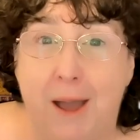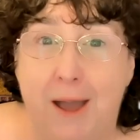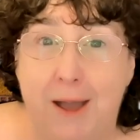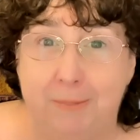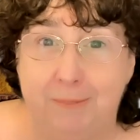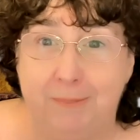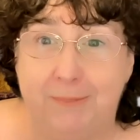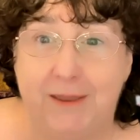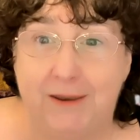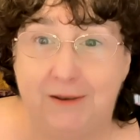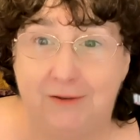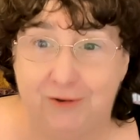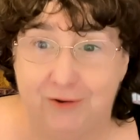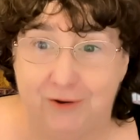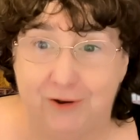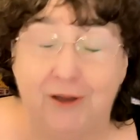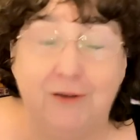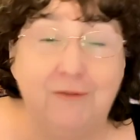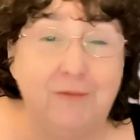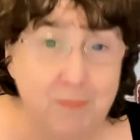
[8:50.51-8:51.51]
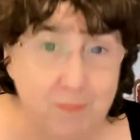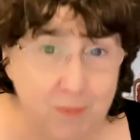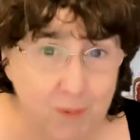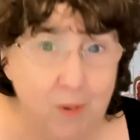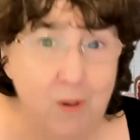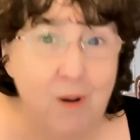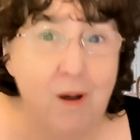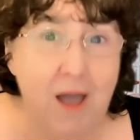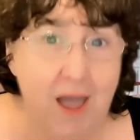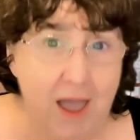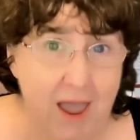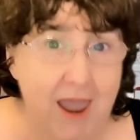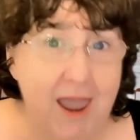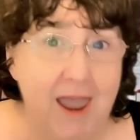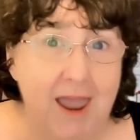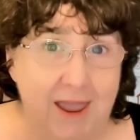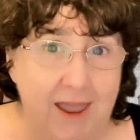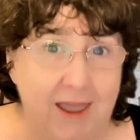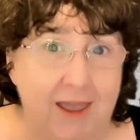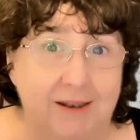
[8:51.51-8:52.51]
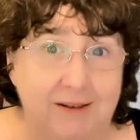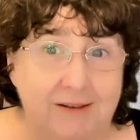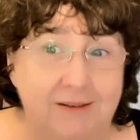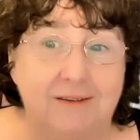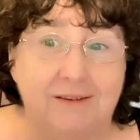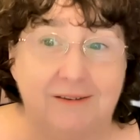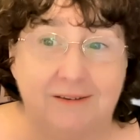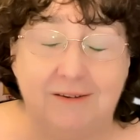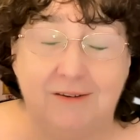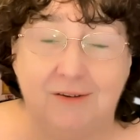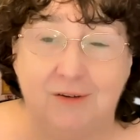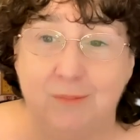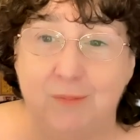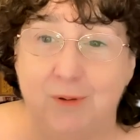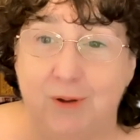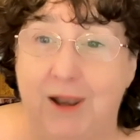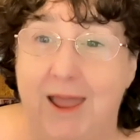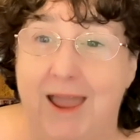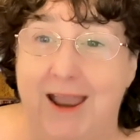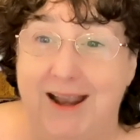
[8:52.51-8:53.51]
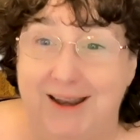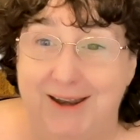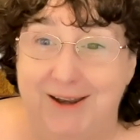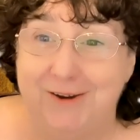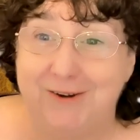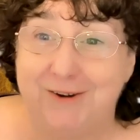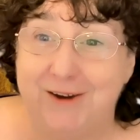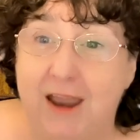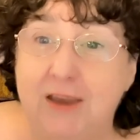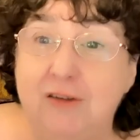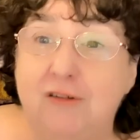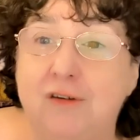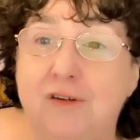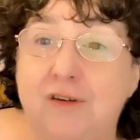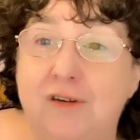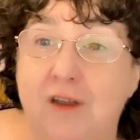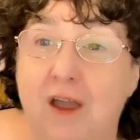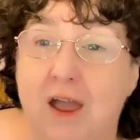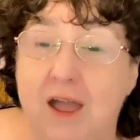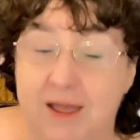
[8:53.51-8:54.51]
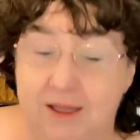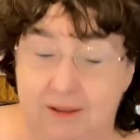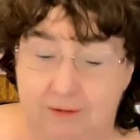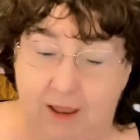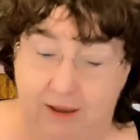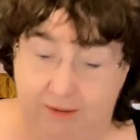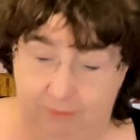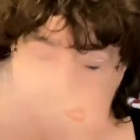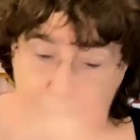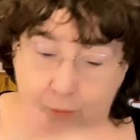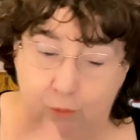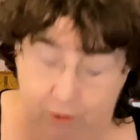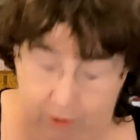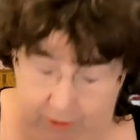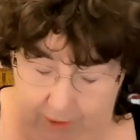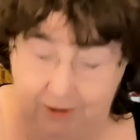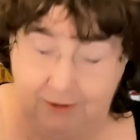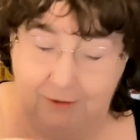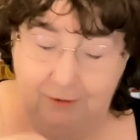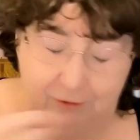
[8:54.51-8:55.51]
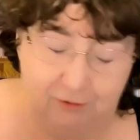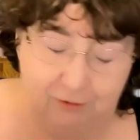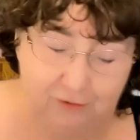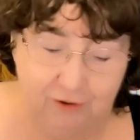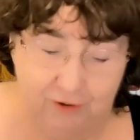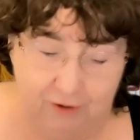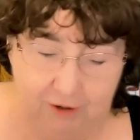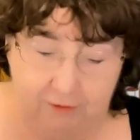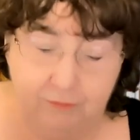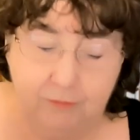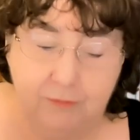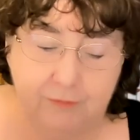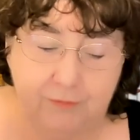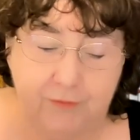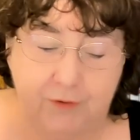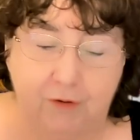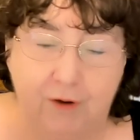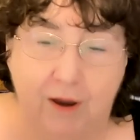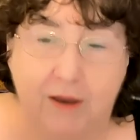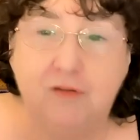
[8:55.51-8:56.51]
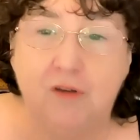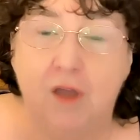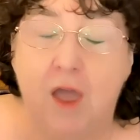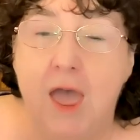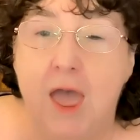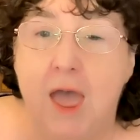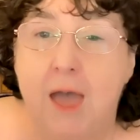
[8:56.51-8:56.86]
They turn over more, and you're more likely to crash, more likely to turn over if you crash.